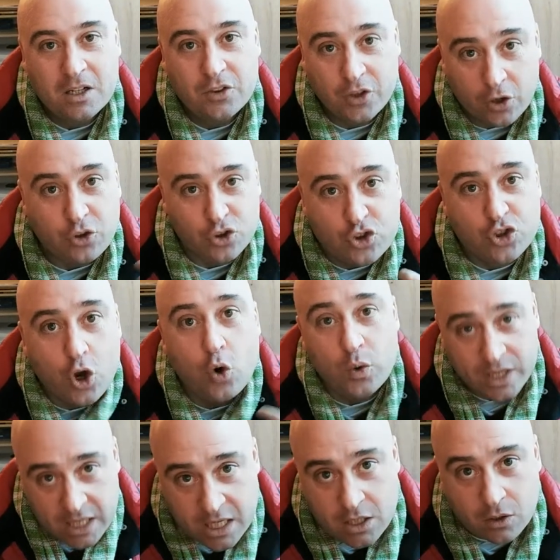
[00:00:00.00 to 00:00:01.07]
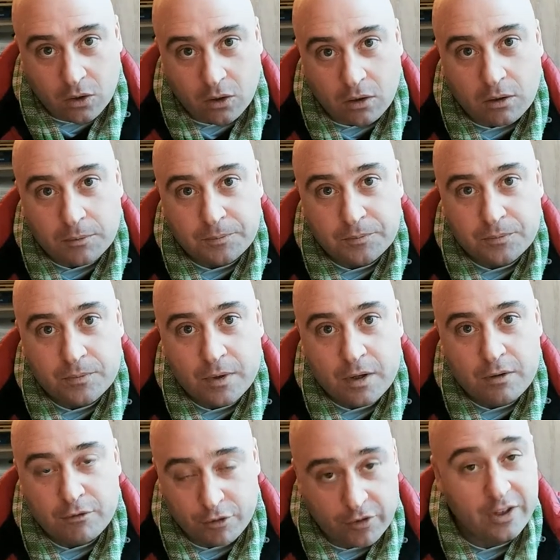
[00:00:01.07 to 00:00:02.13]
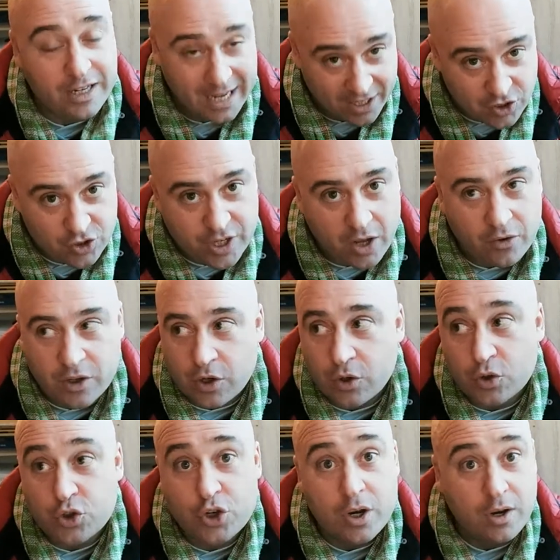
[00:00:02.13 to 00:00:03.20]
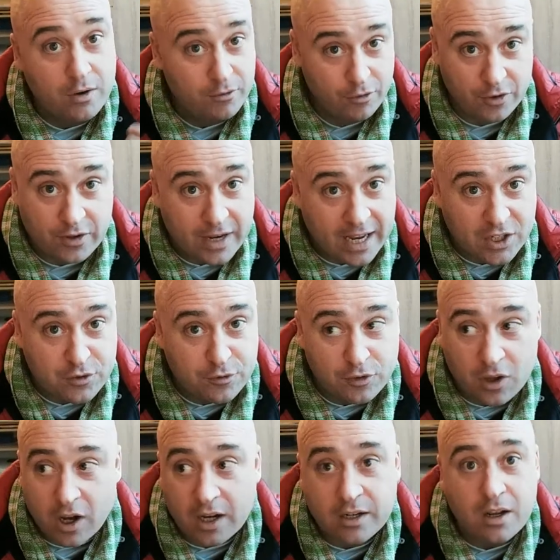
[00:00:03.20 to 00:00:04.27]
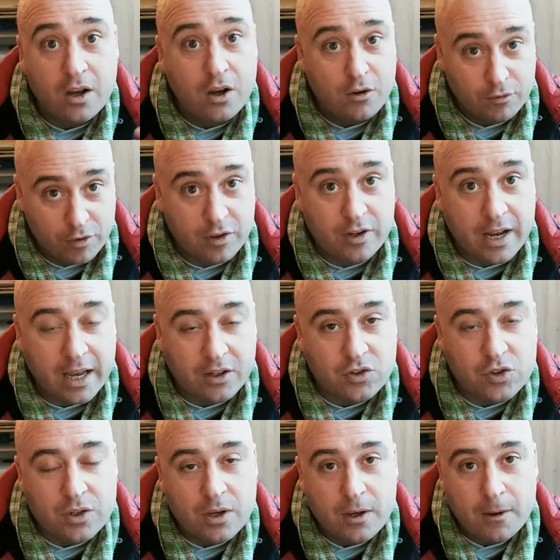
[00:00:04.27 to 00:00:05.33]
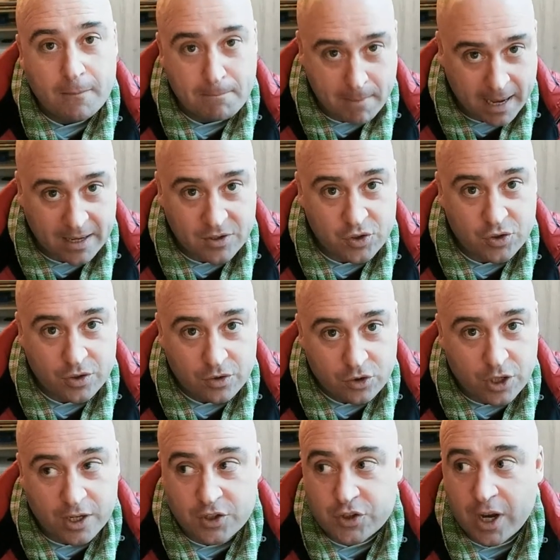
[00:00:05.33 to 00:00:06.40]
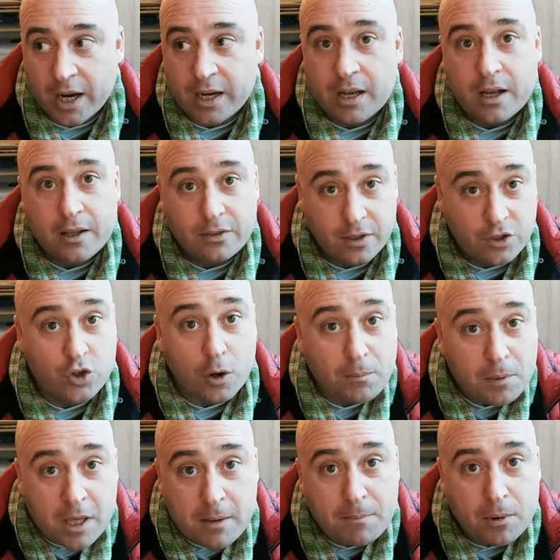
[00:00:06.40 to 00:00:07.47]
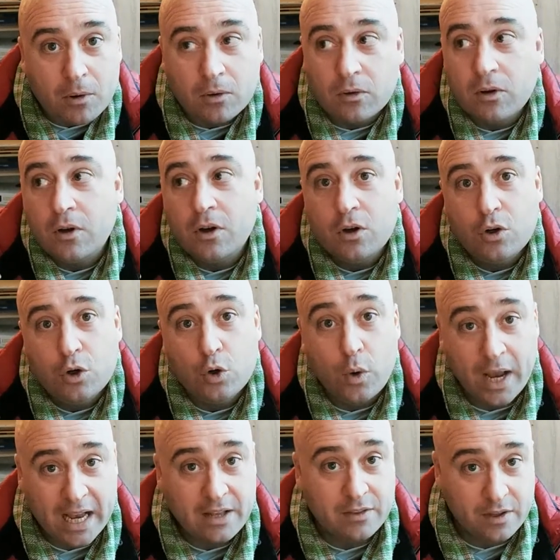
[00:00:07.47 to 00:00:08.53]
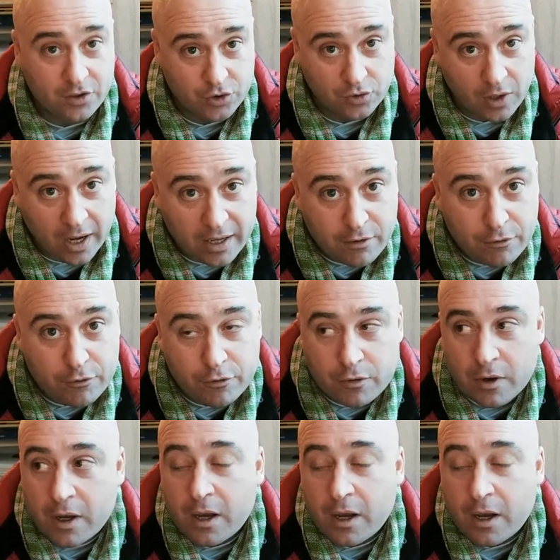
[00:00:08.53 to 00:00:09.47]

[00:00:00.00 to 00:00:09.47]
They're so eager for the next deluge for the next flood, for the next mass genocide. These are people who hate this life.